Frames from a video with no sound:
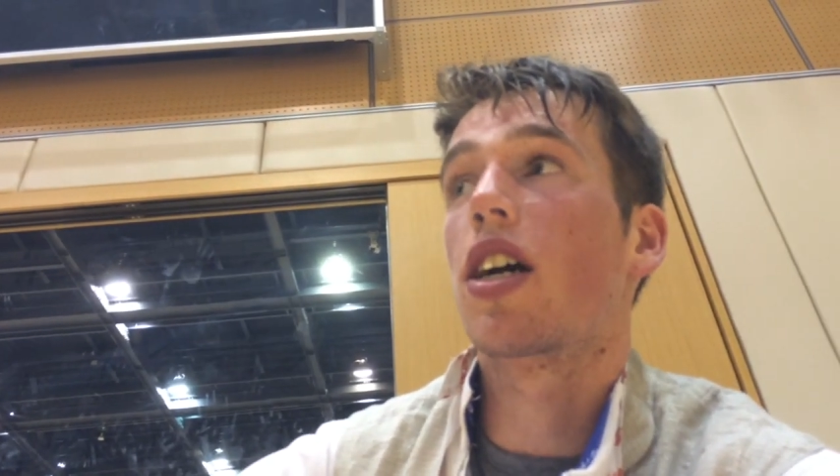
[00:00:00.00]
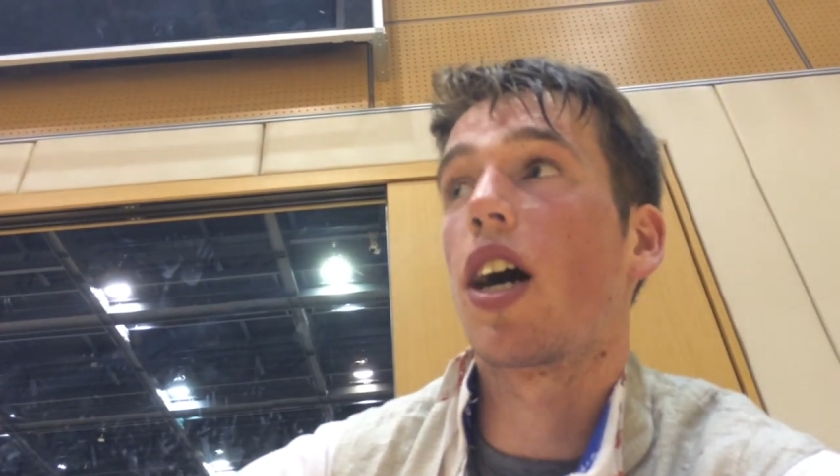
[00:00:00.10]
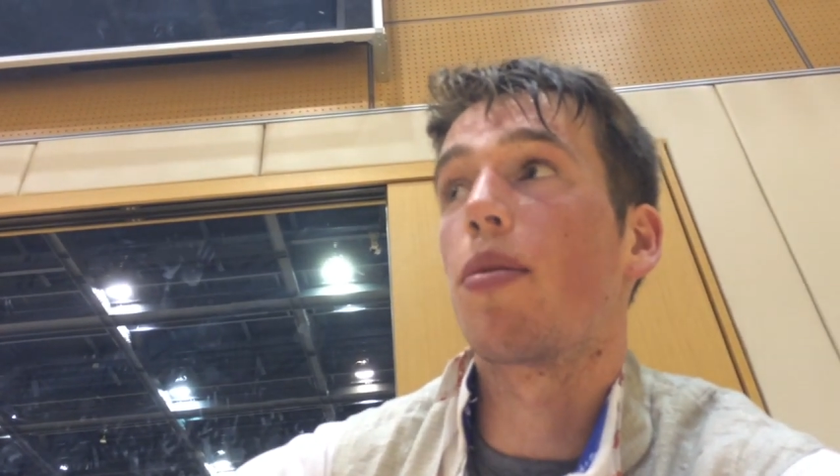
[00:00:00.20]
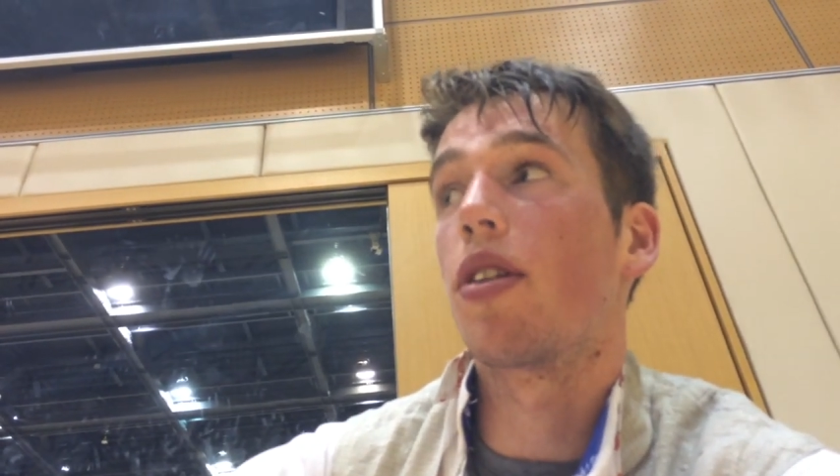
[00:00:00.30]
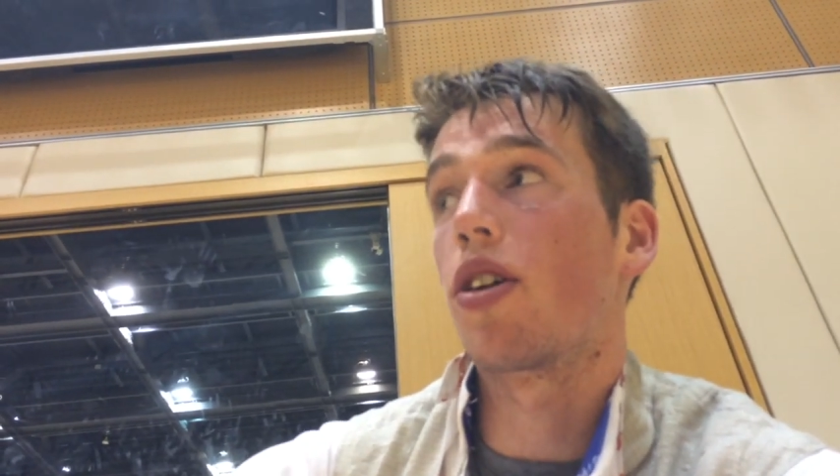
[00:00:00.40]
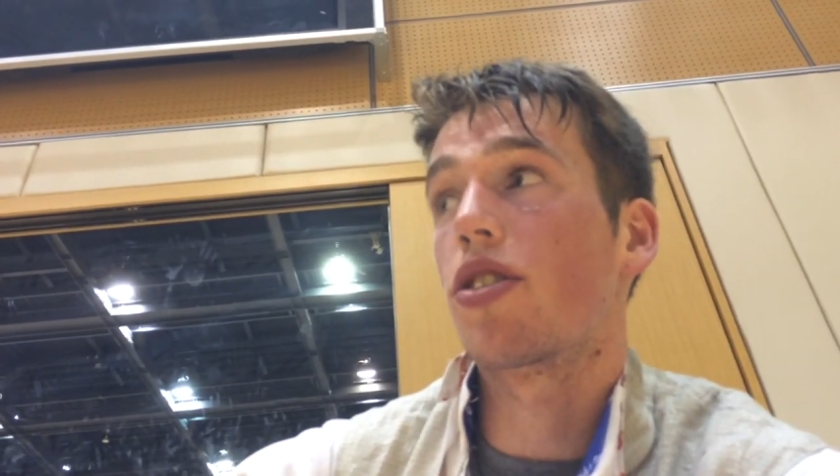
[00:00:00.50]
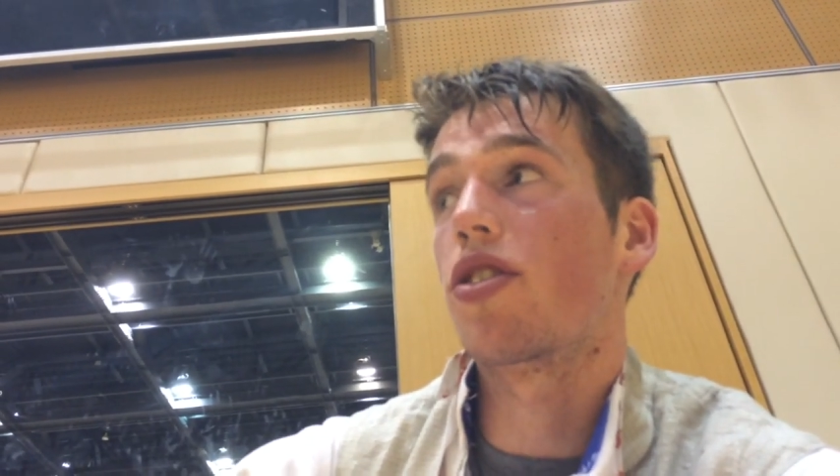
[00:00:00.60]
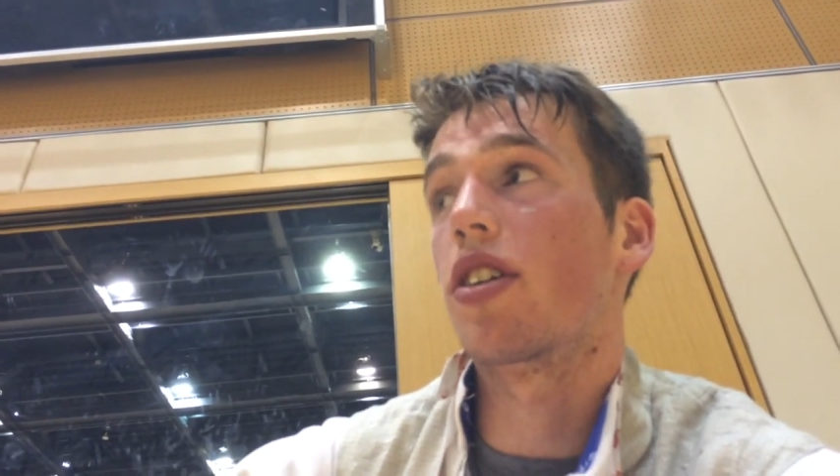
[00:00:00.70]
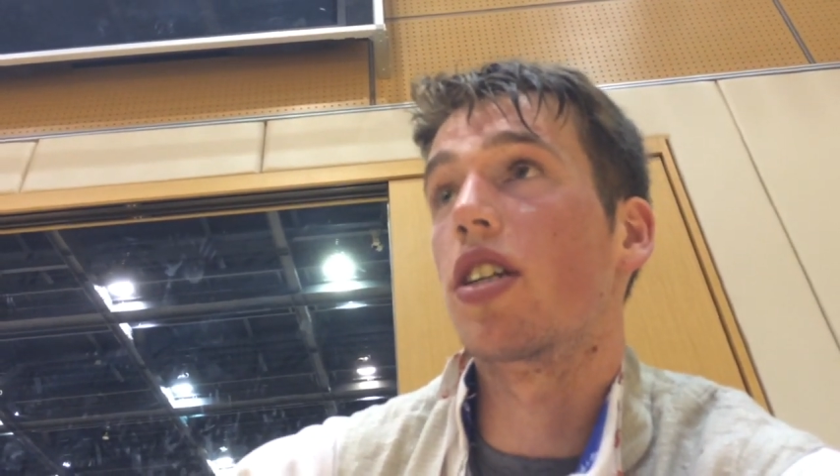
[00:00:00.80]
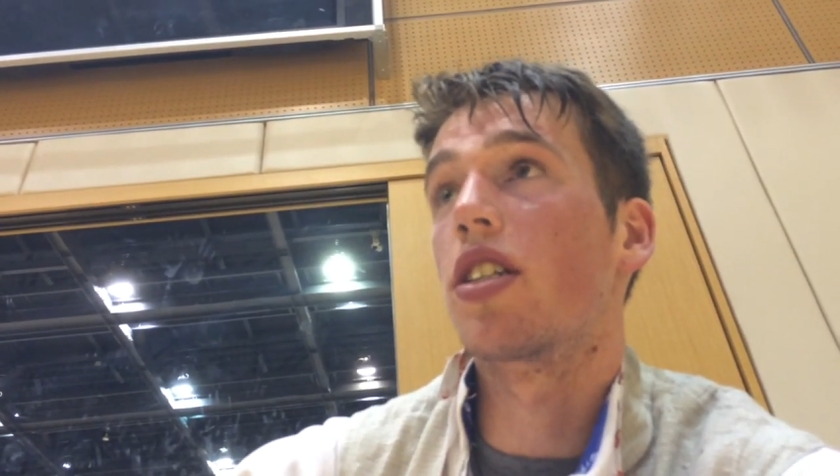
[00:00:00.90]
a couple of
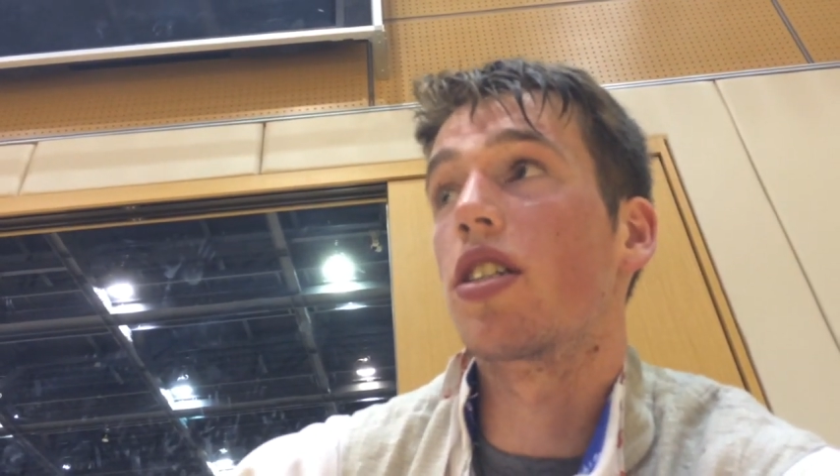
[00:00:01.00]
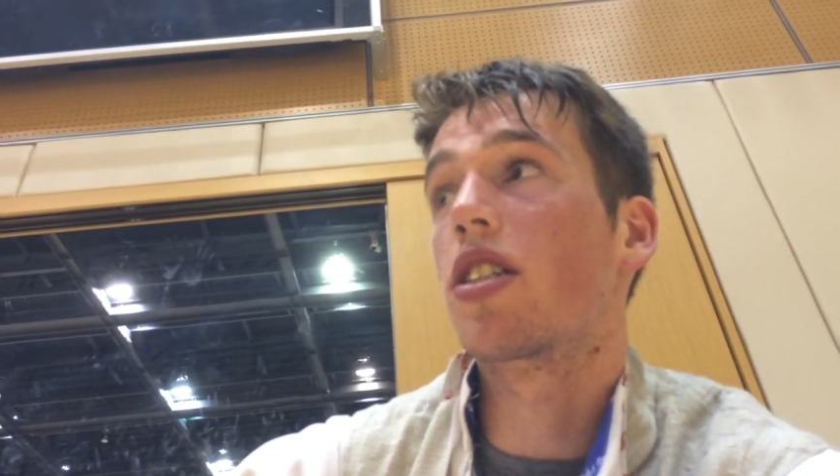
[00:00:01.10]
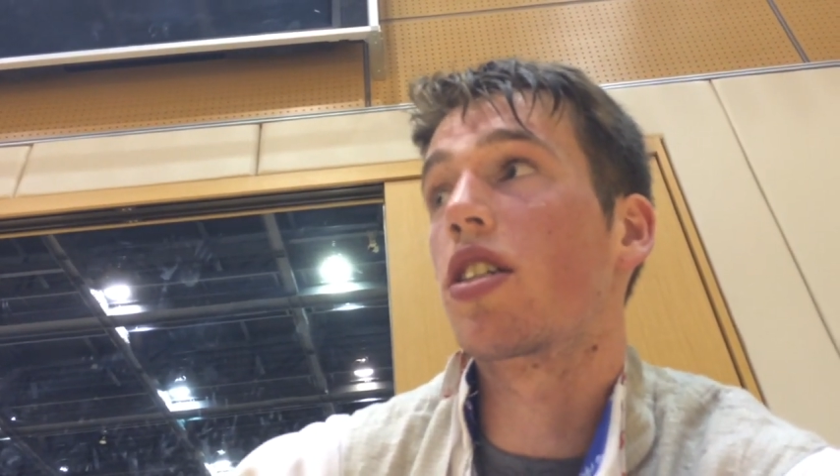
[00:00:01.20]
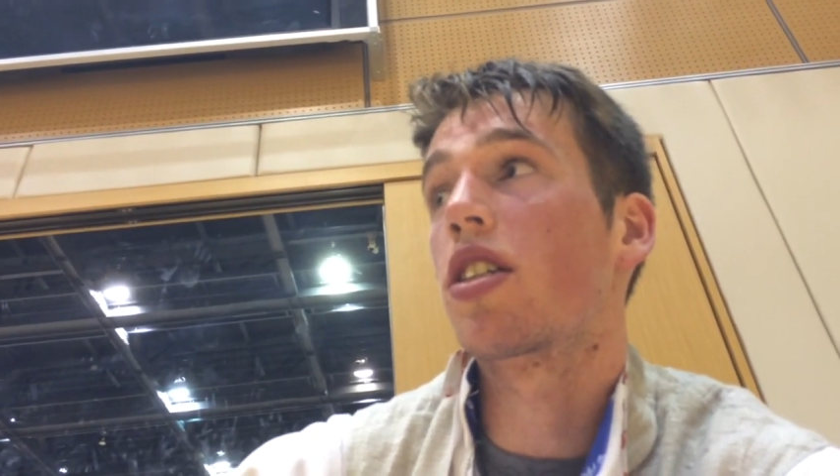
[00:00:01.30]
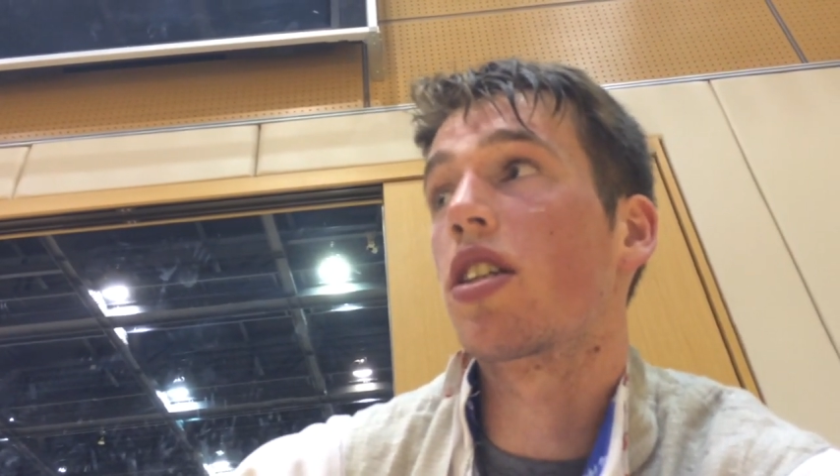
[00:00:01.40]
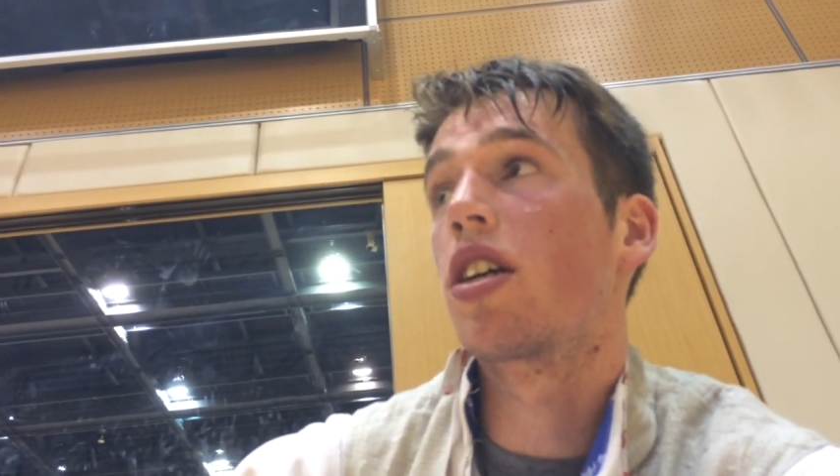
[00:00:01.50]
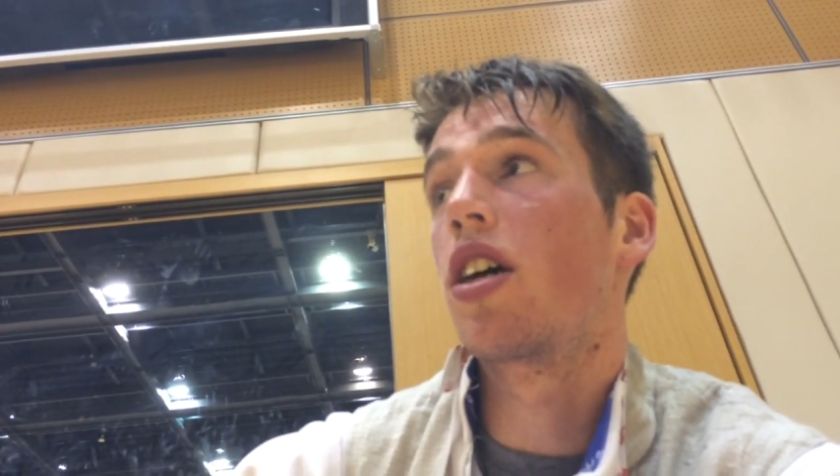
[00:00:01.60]
Austrians.